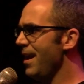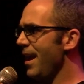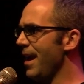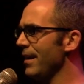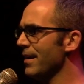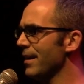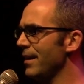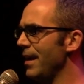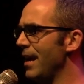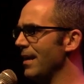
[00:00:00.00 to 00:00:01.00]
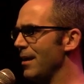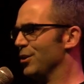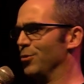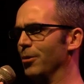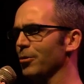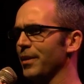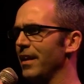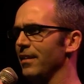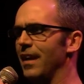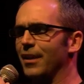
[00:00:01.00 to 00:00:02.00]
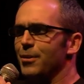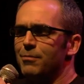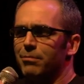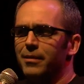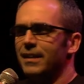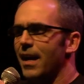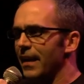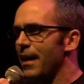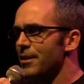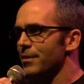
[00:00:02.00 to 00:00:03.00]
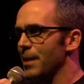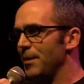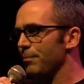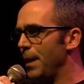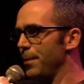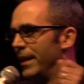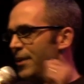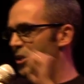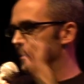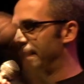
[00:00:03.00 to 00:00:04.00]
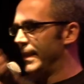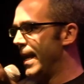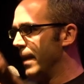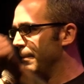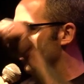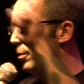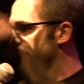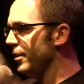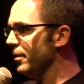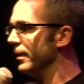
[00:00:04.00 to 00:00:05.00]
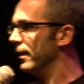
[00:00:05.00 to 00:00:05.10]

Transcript: And, uh, and I struggled with it. I could really not answer them. Even people catching me in the act, like, what are you doing?